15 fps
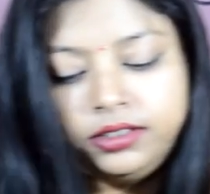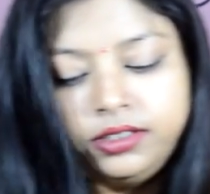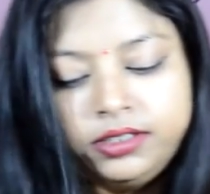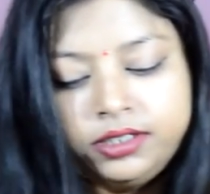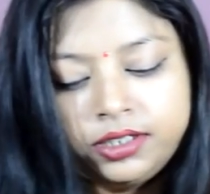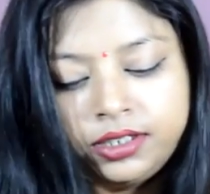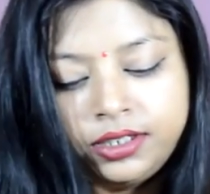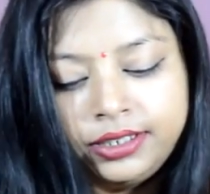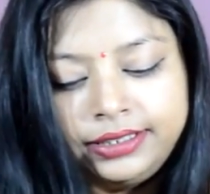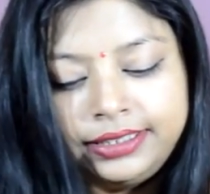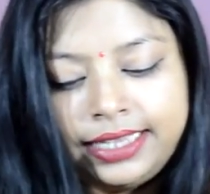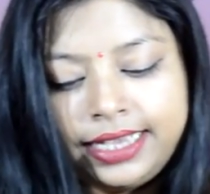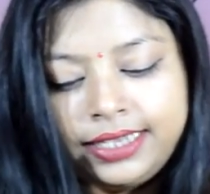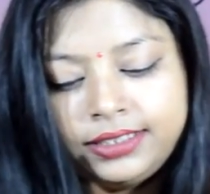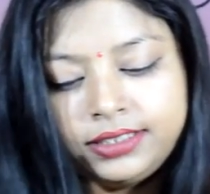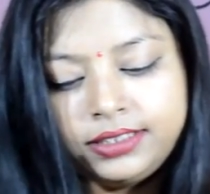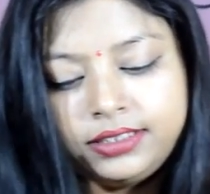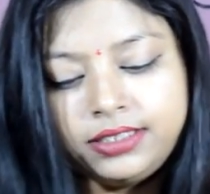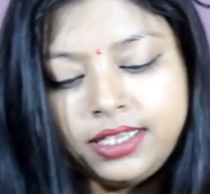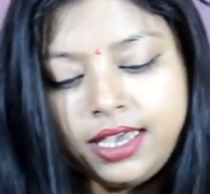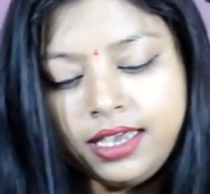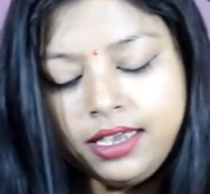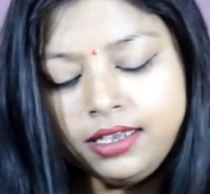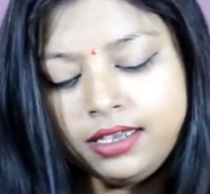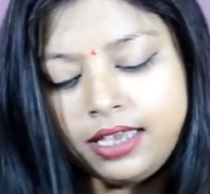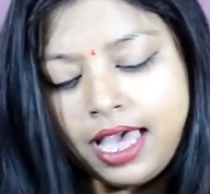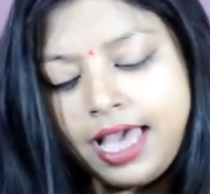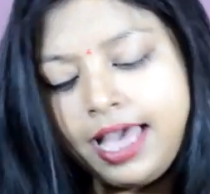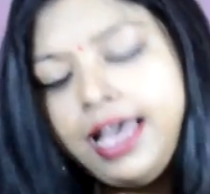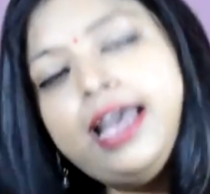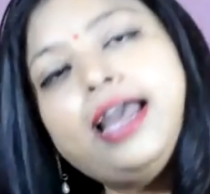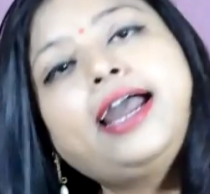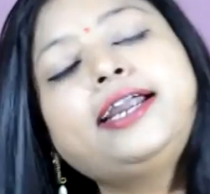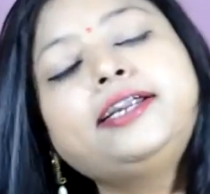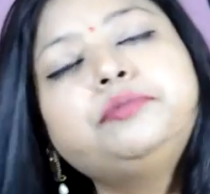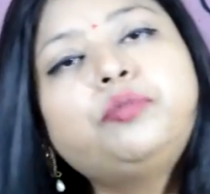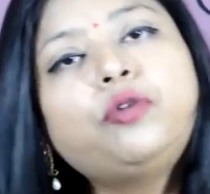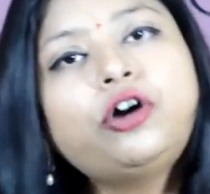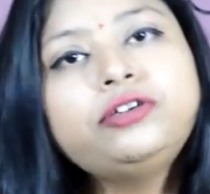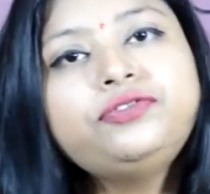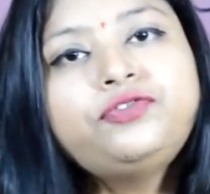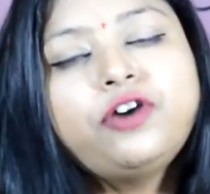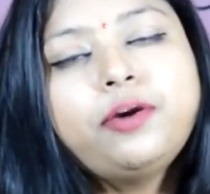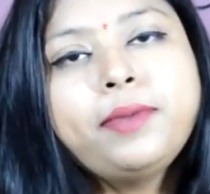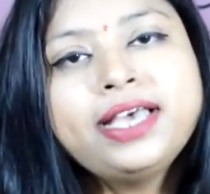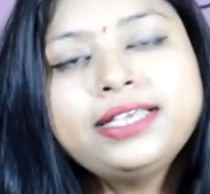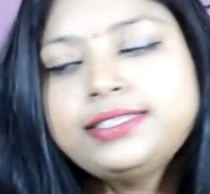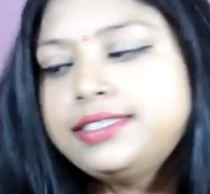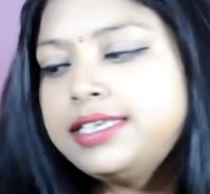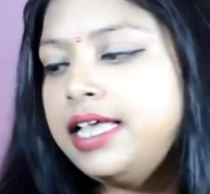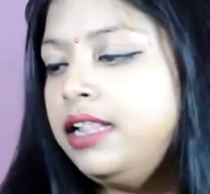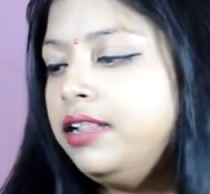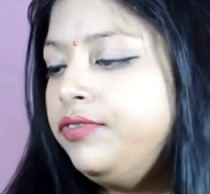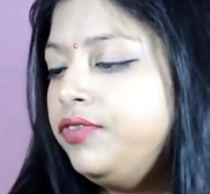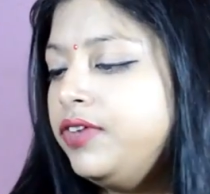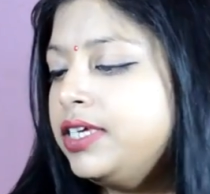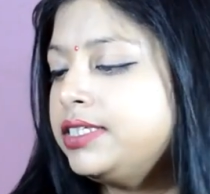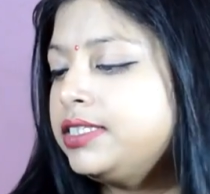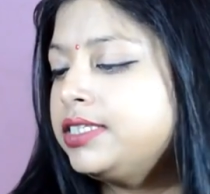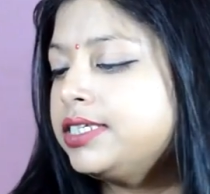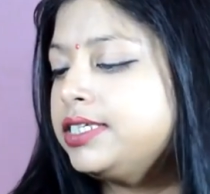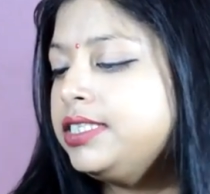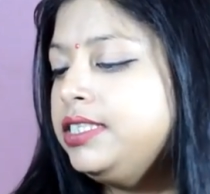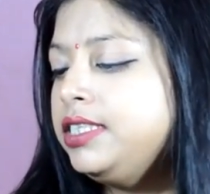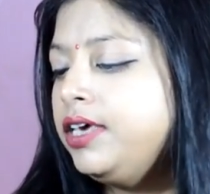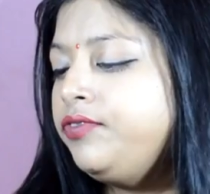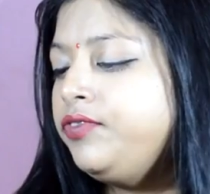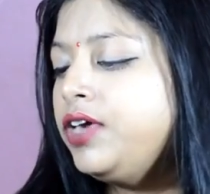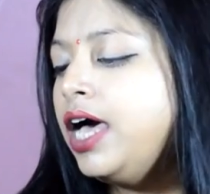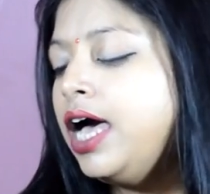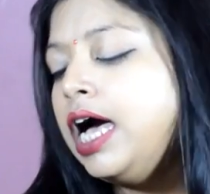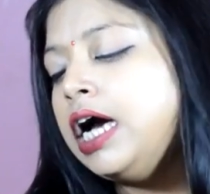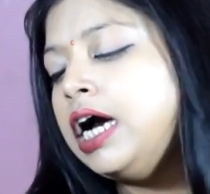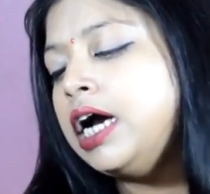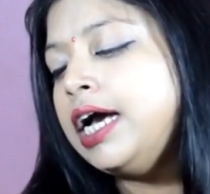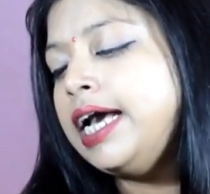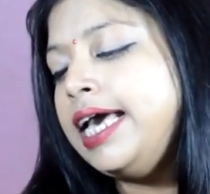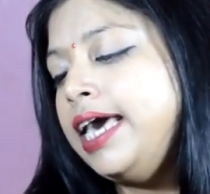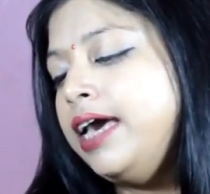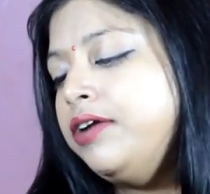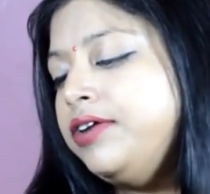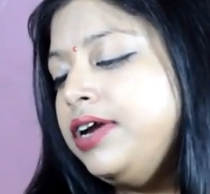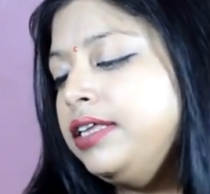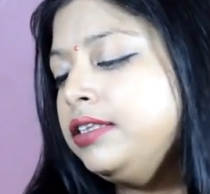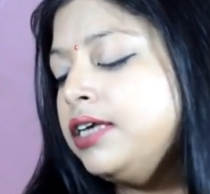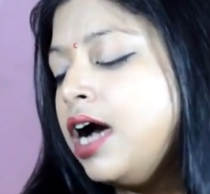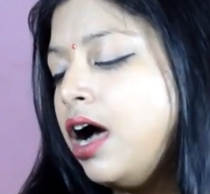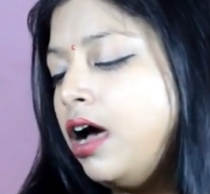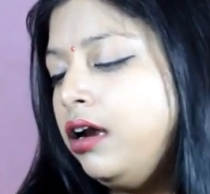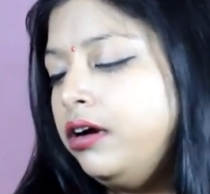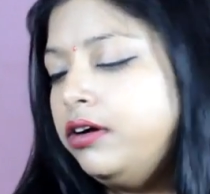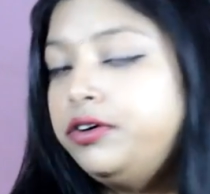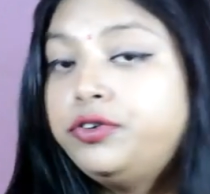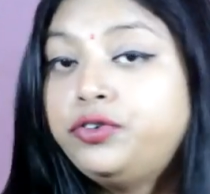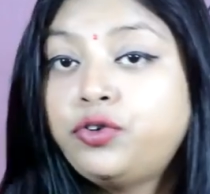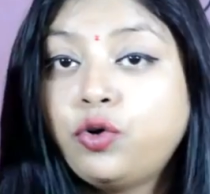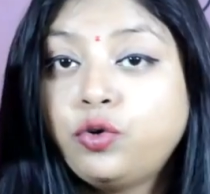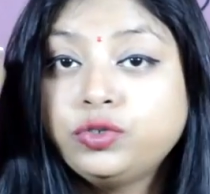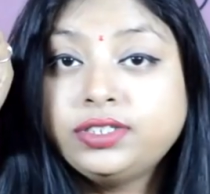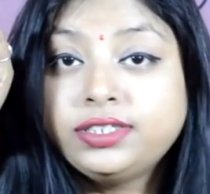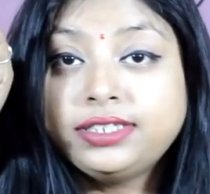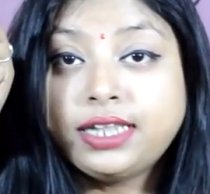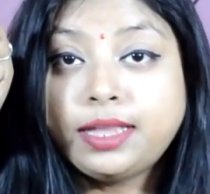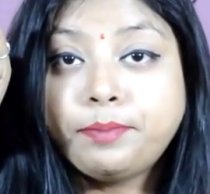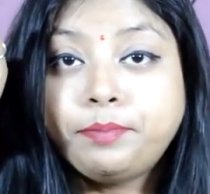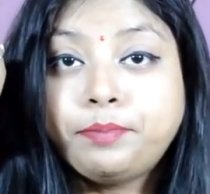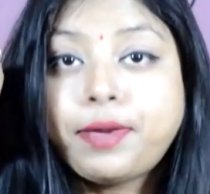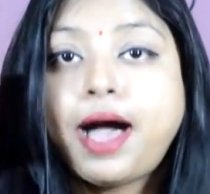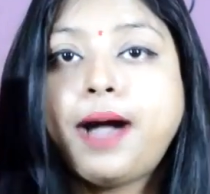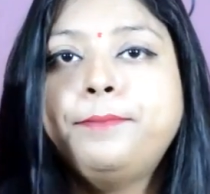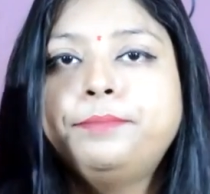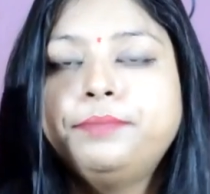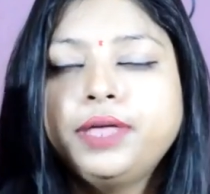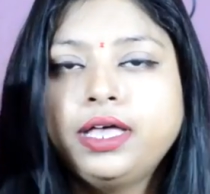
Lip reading: The next thing I had bought for myself is this Nivea Care and Color Rose Lip Balm.